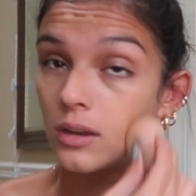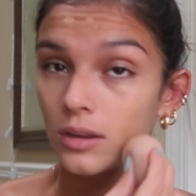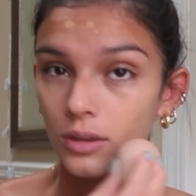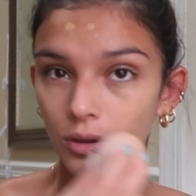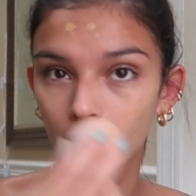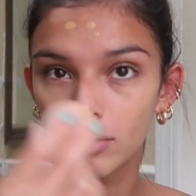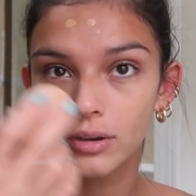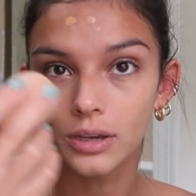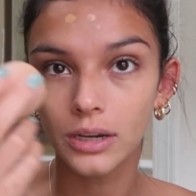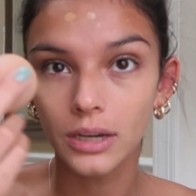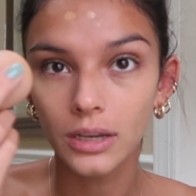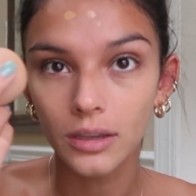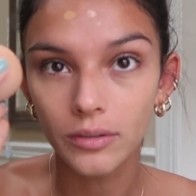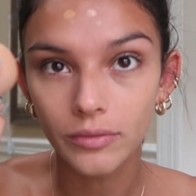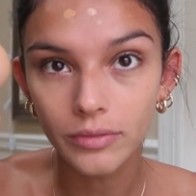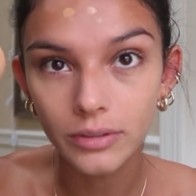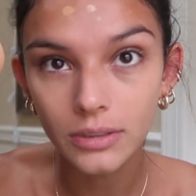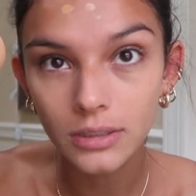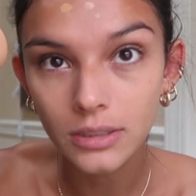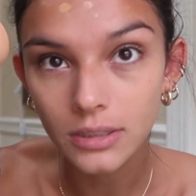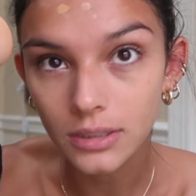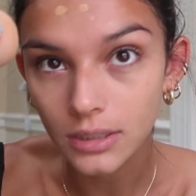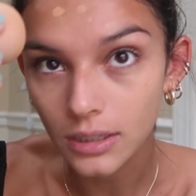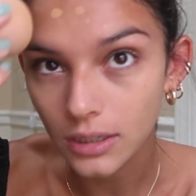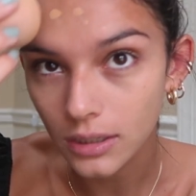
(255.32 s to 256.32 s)
You can
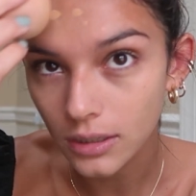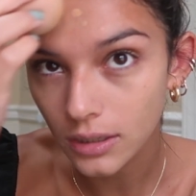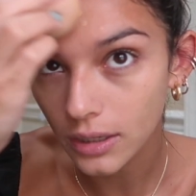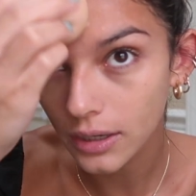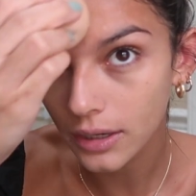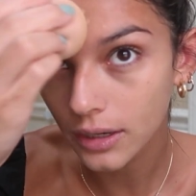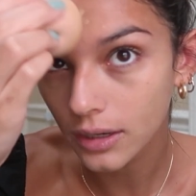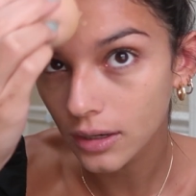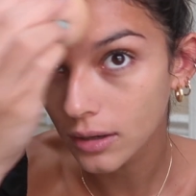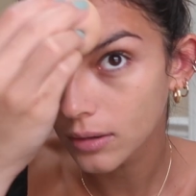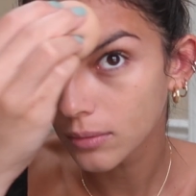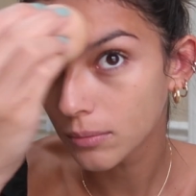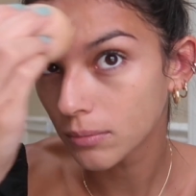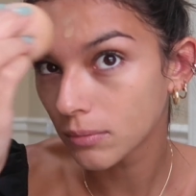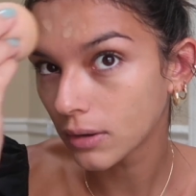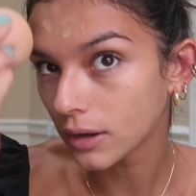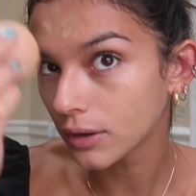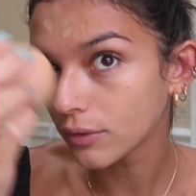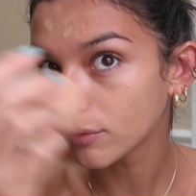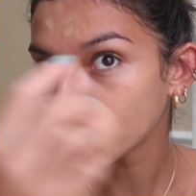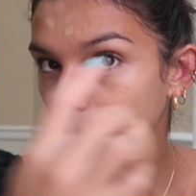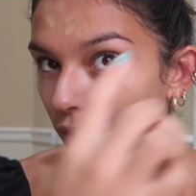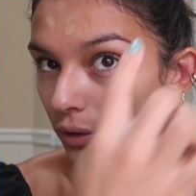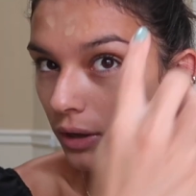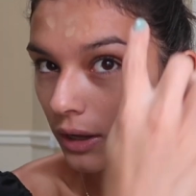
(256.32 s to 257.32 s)
even see like
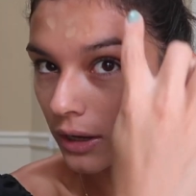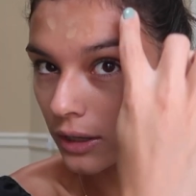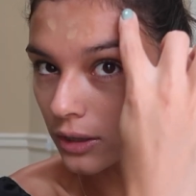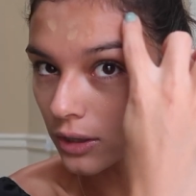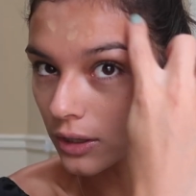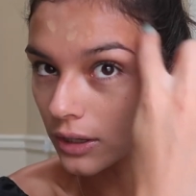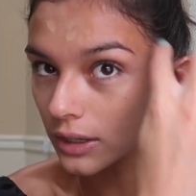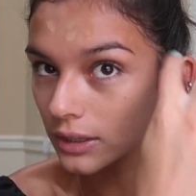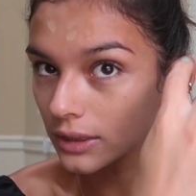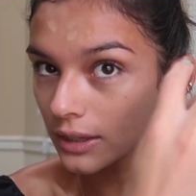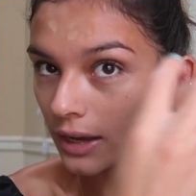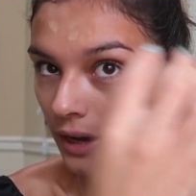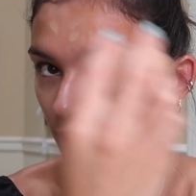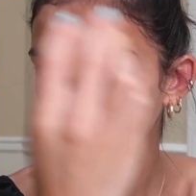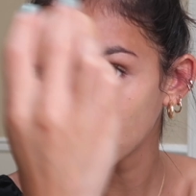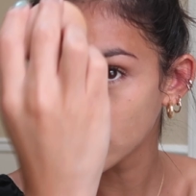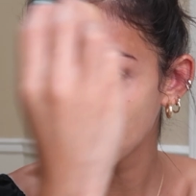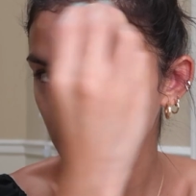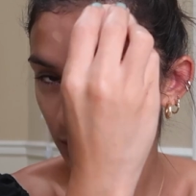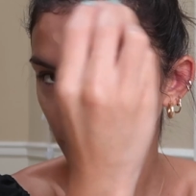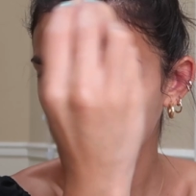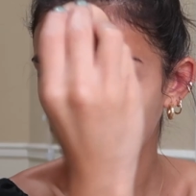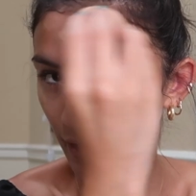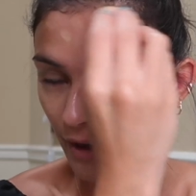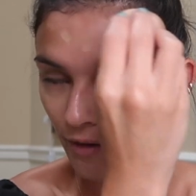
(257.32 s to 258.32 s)
look at that, it
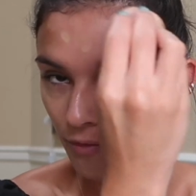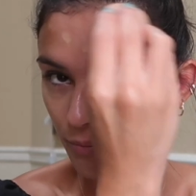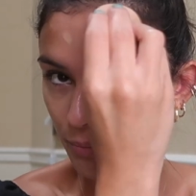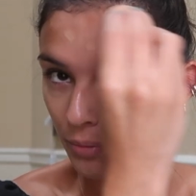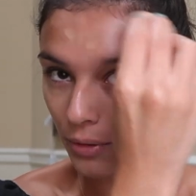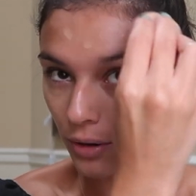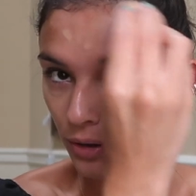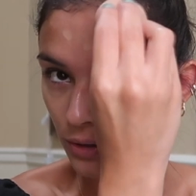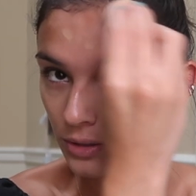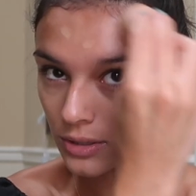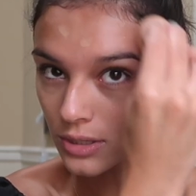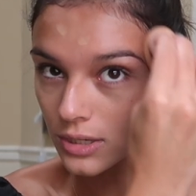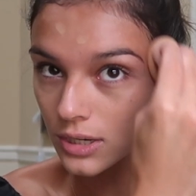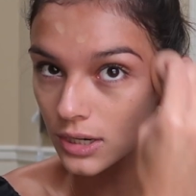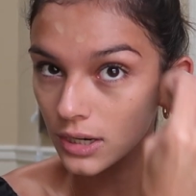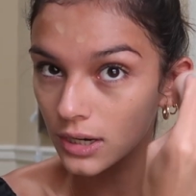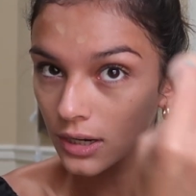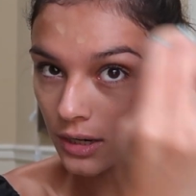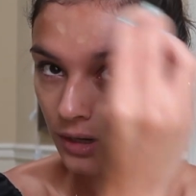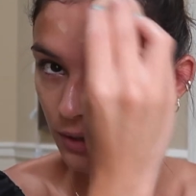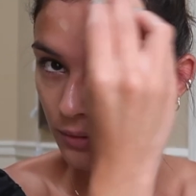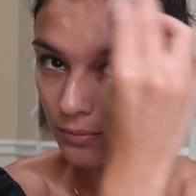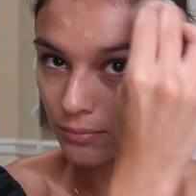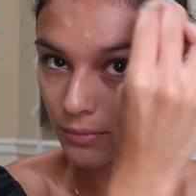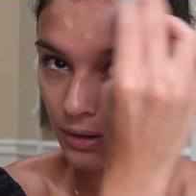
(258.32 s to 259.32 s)
looks like I have
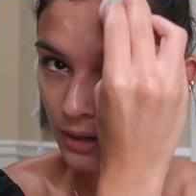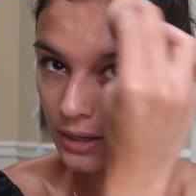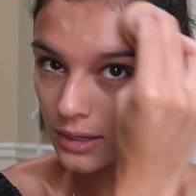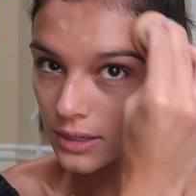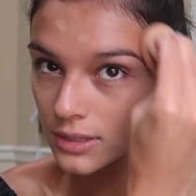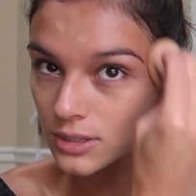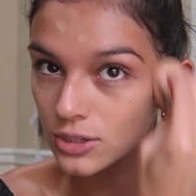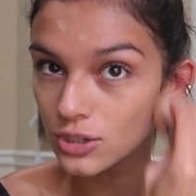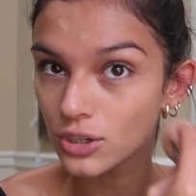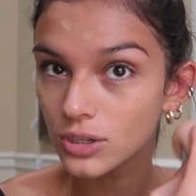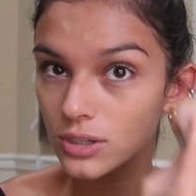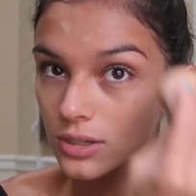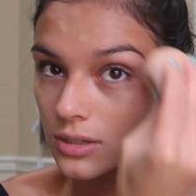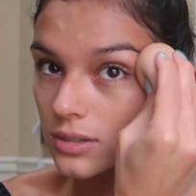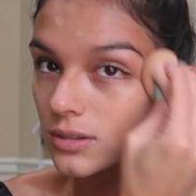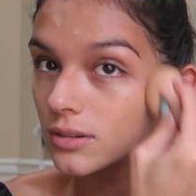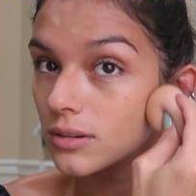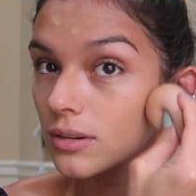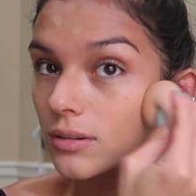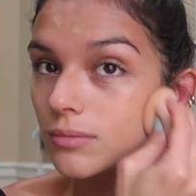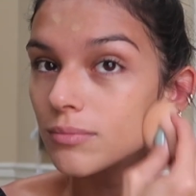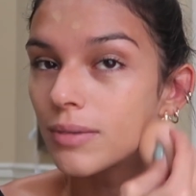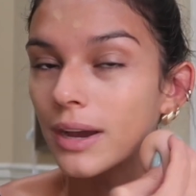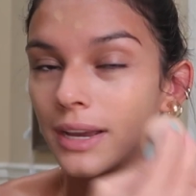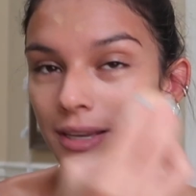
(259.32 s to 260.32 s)
bronzer, but it's just
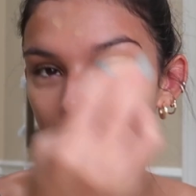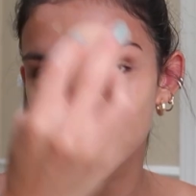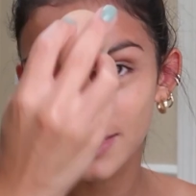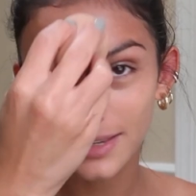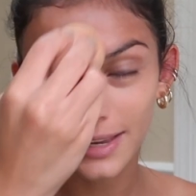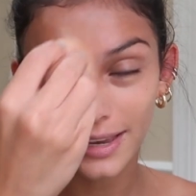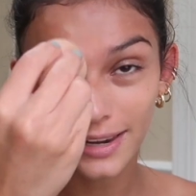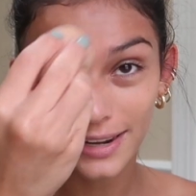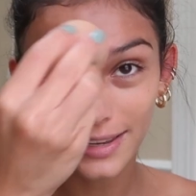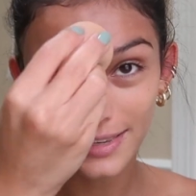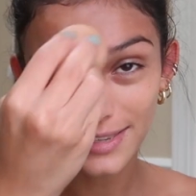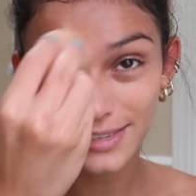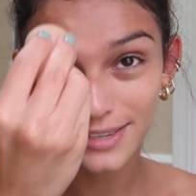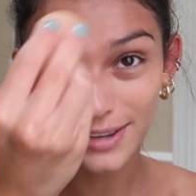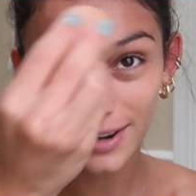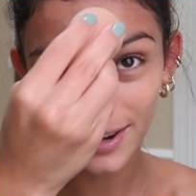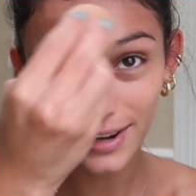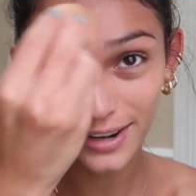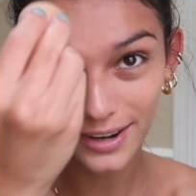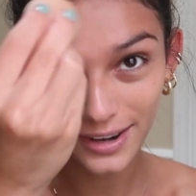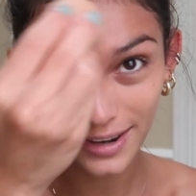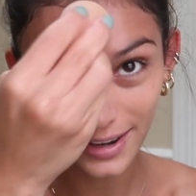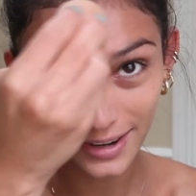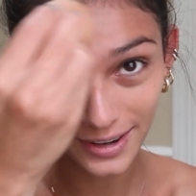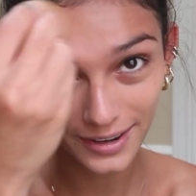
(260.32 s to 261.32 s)
my skin is
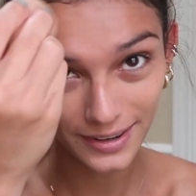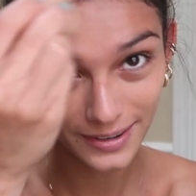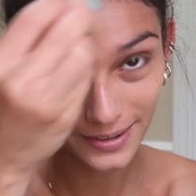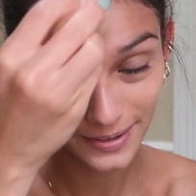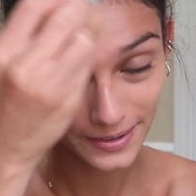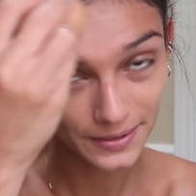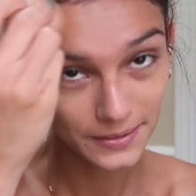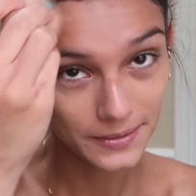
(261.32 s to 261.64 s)
darker.